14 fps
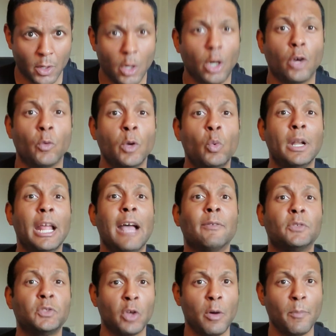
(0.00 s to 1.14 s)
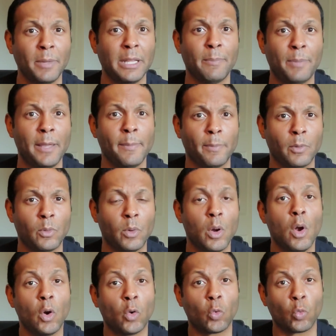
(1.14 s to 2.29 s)
Or we wouldn't have so many people
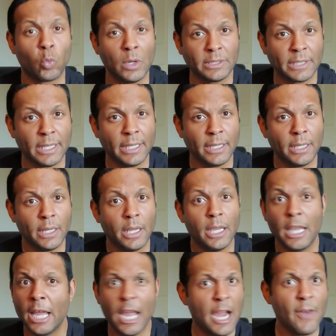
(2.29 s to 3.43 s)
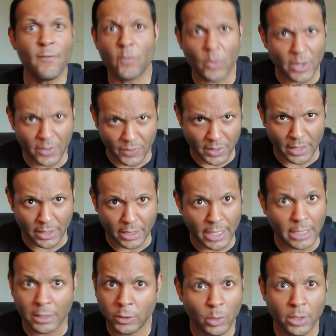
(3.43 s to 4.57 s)
risking everything,
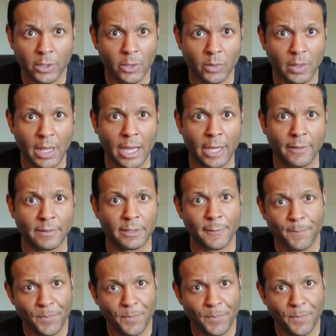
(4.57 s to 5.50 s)
including their lives,